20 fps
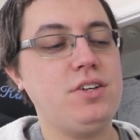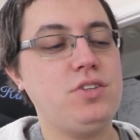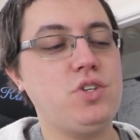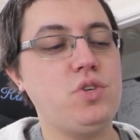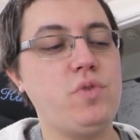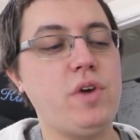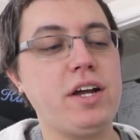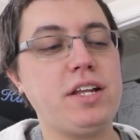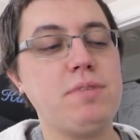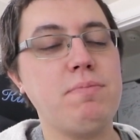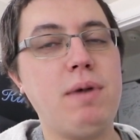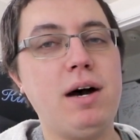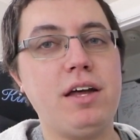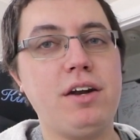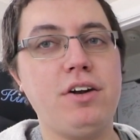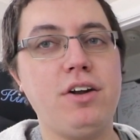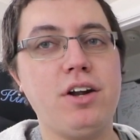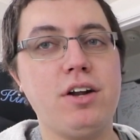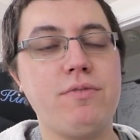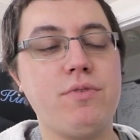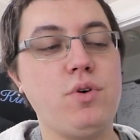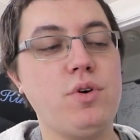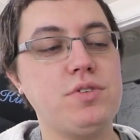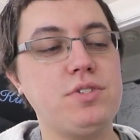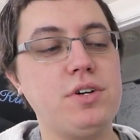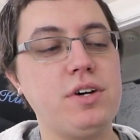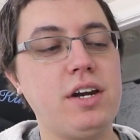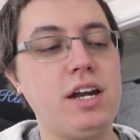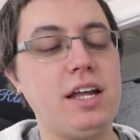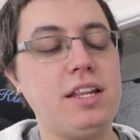Direct monitor, of course.
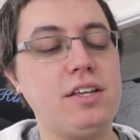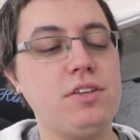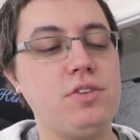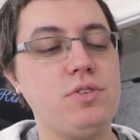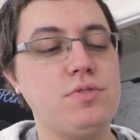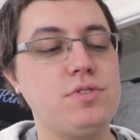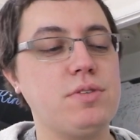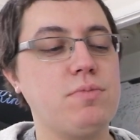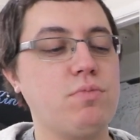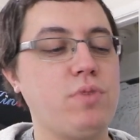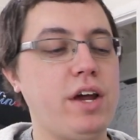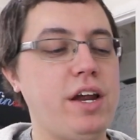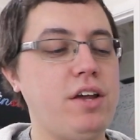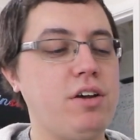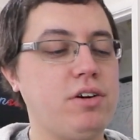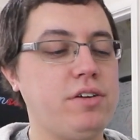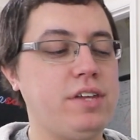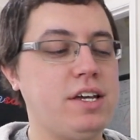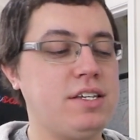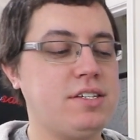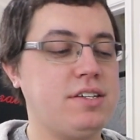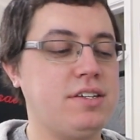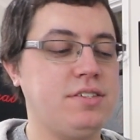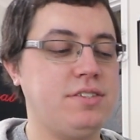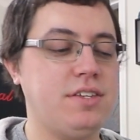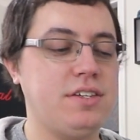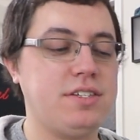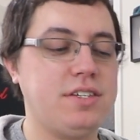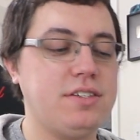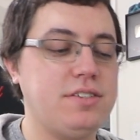I'm gonna have to do some reading on this because
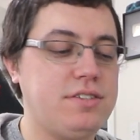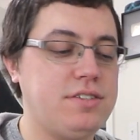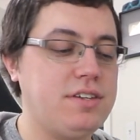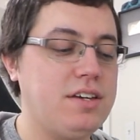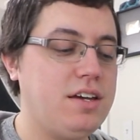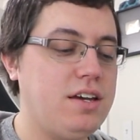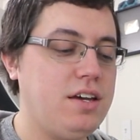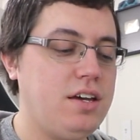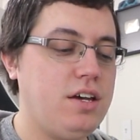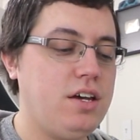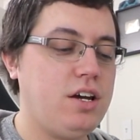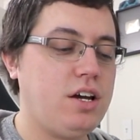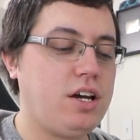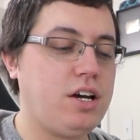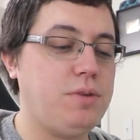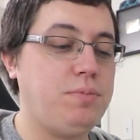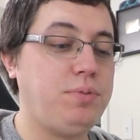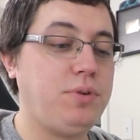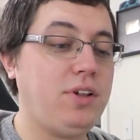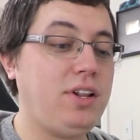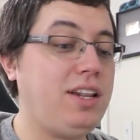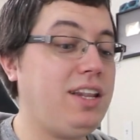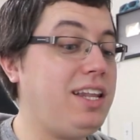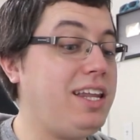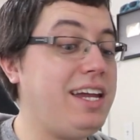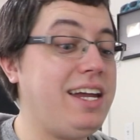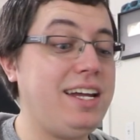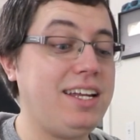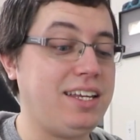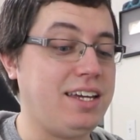this is
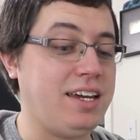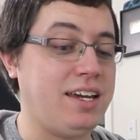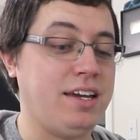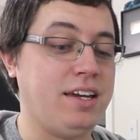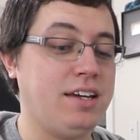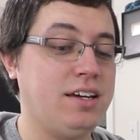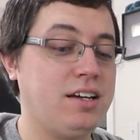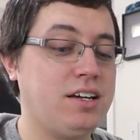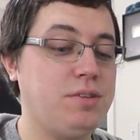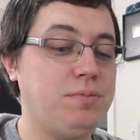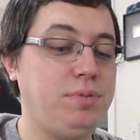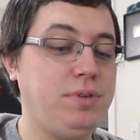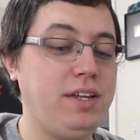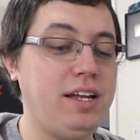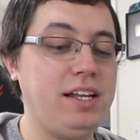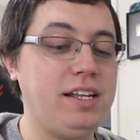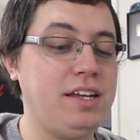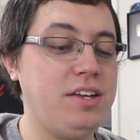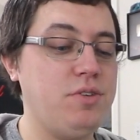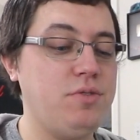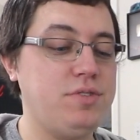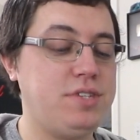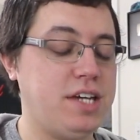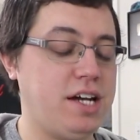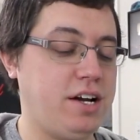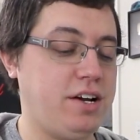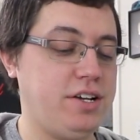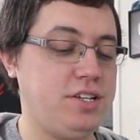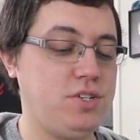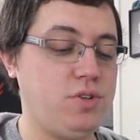completely new
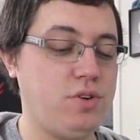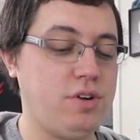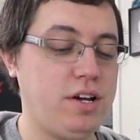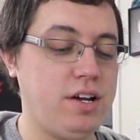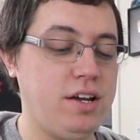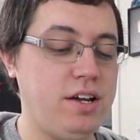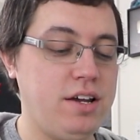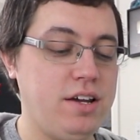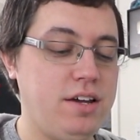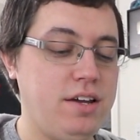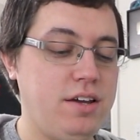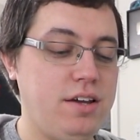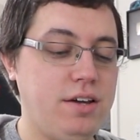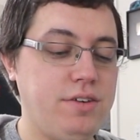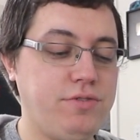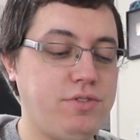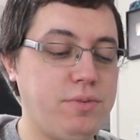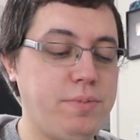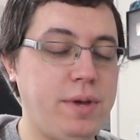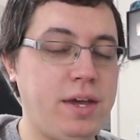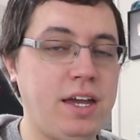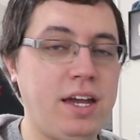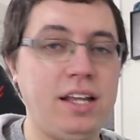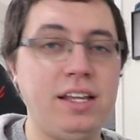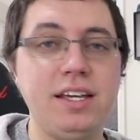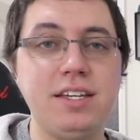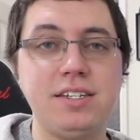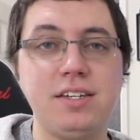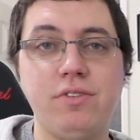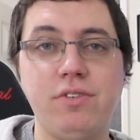territory for me, at
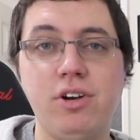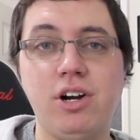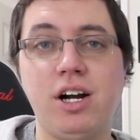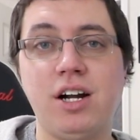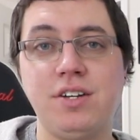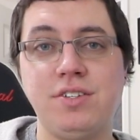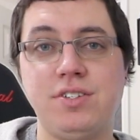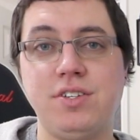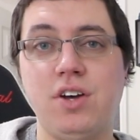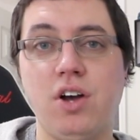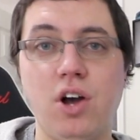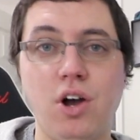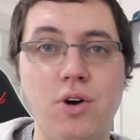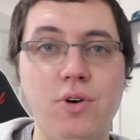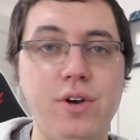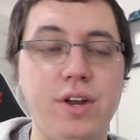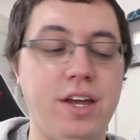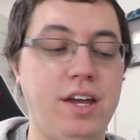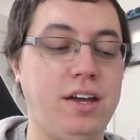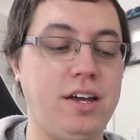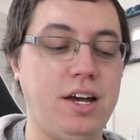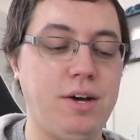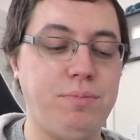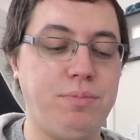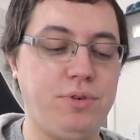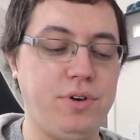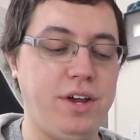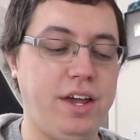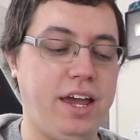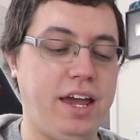least in regards to owning a
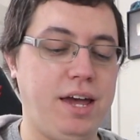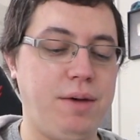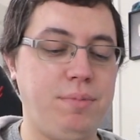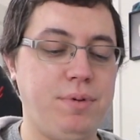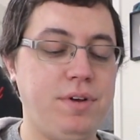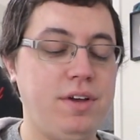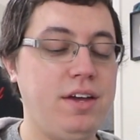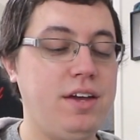preamp.